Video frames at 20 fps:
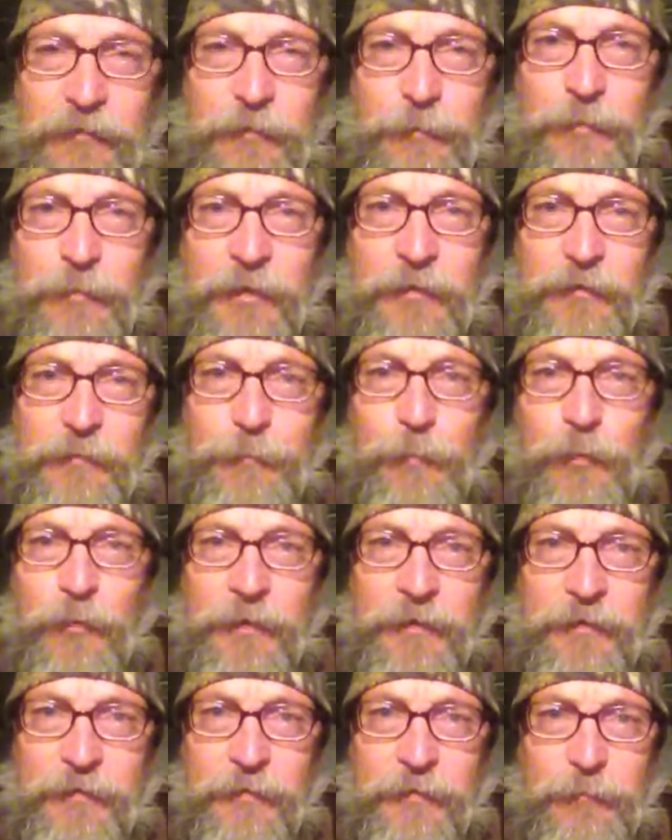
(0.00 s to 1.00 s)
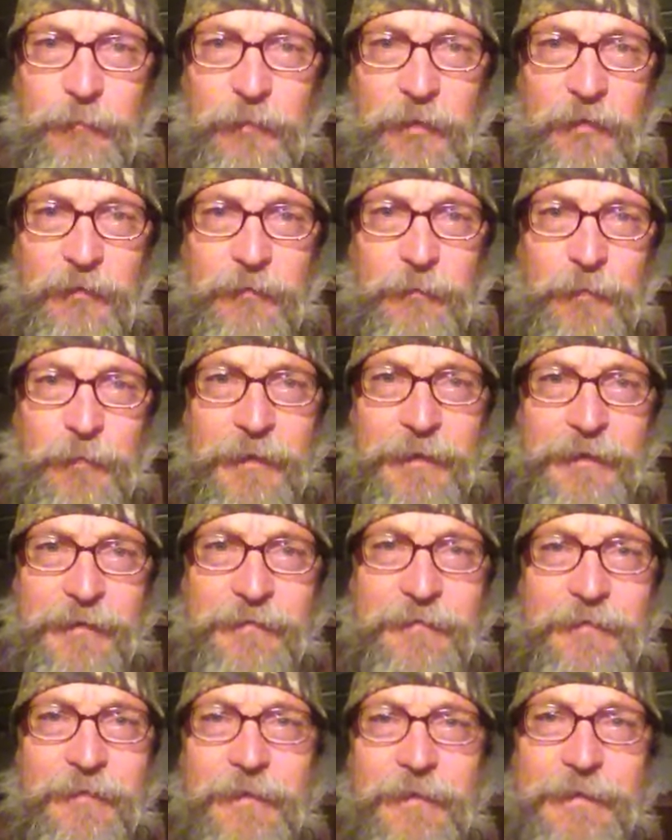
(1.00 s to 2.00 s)
your price points, price
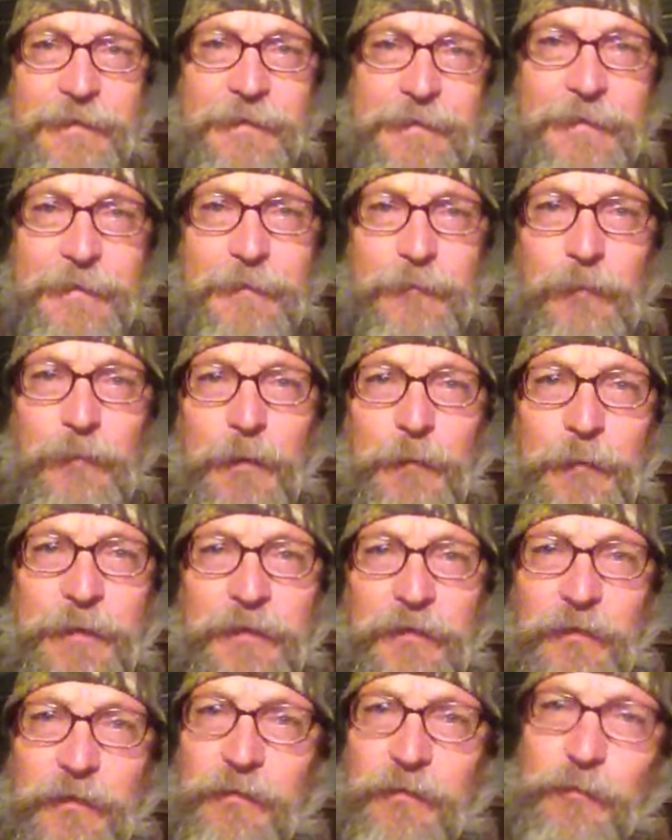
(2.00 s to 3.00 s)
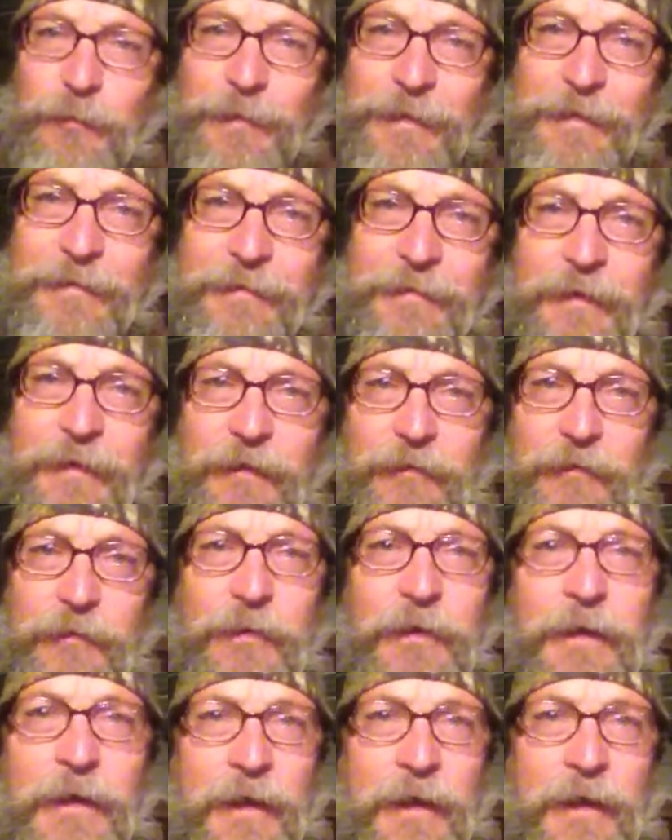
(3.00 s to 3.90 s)
breaks. Uh, what we do is we get together